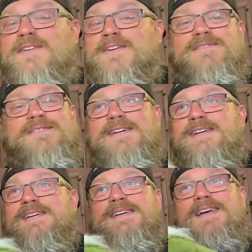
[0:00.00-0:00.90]

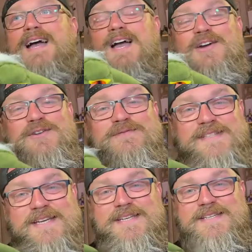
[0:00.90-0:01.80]
I couldn't
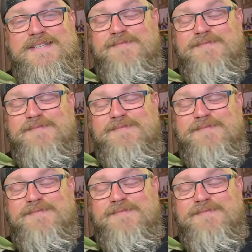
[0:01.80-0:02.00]
resist.